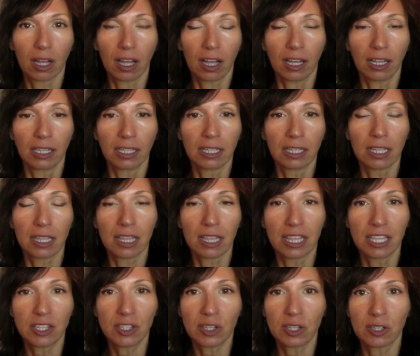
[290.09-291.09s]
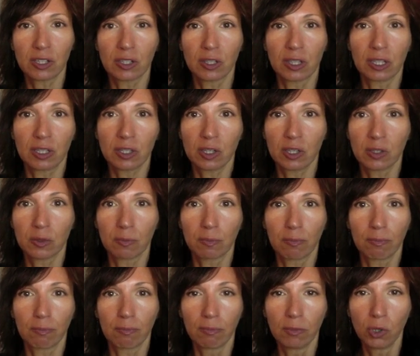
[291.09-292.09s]
Uh, this is this is
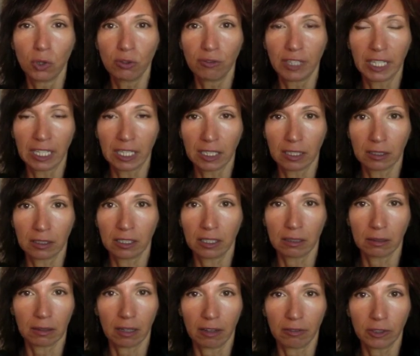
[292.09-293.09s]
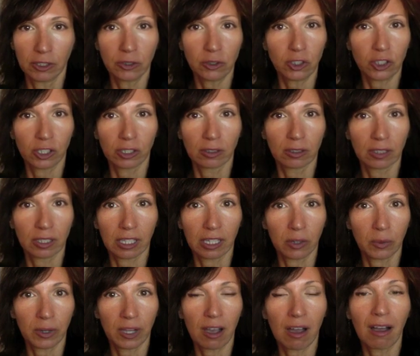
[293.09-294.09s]
moving in, you know, evolution.
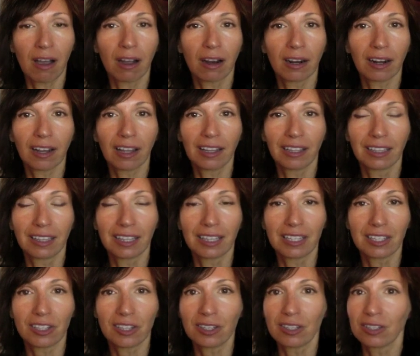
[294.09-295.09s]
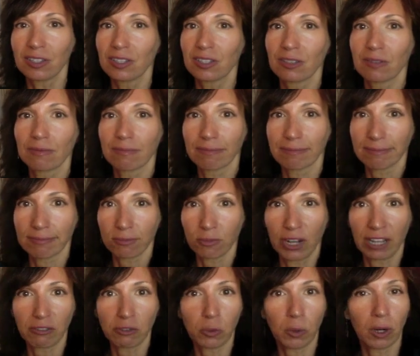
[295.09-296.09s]
Here we are. Uh, this is...
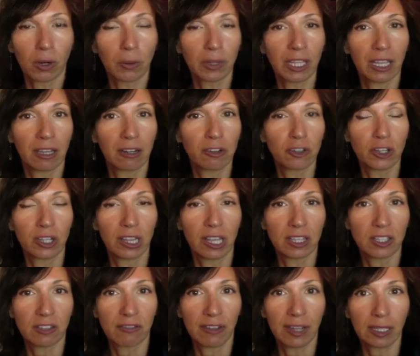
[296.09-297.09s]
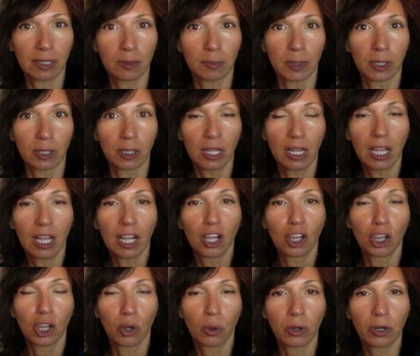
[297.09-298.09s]
We have to work with the energy that's available.
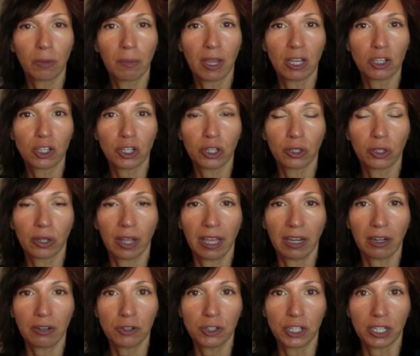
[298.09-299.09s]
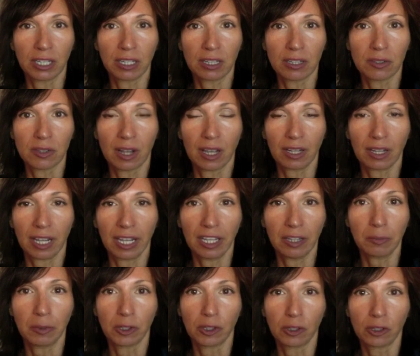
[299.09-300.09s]
Lower dimensional energy is not
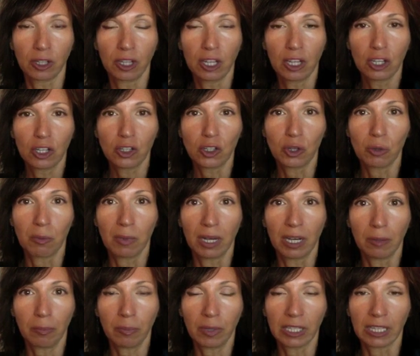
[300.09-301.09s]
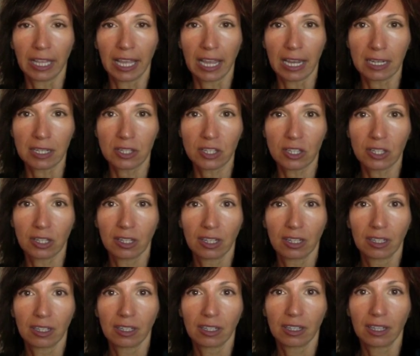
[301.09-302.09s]
able to manipulate
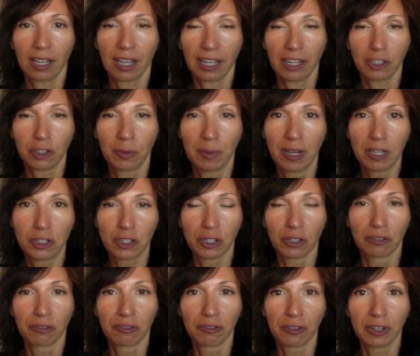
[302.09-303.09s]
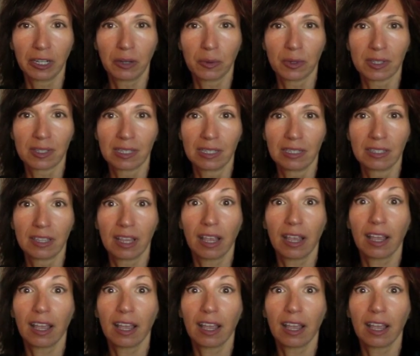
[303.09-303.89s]
higher dimensional frequencies